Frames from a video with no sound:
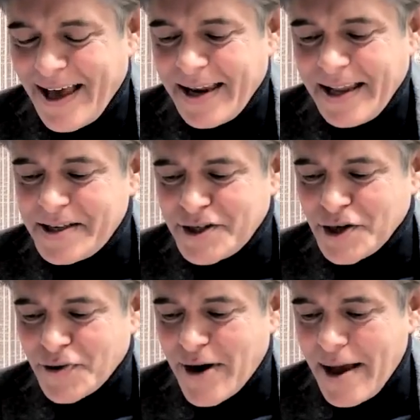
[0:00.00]
and
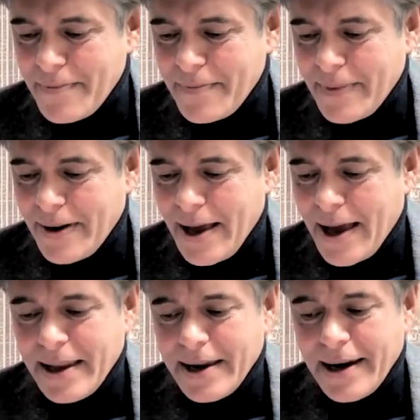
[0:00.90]
Instagram,
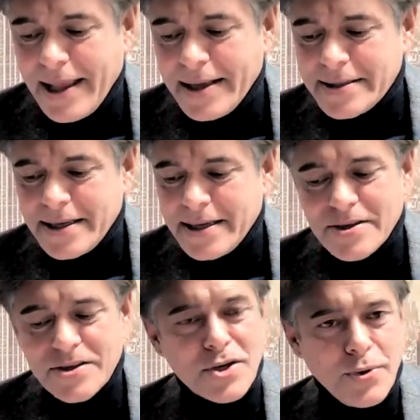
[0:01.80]
in LinkedIn,
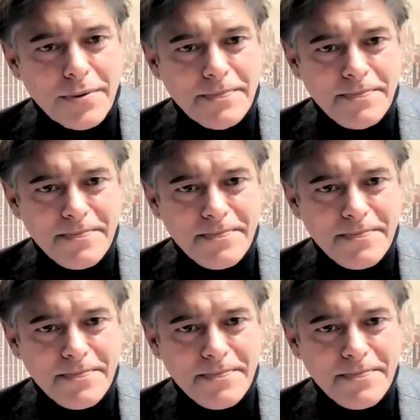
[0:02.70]
and so on.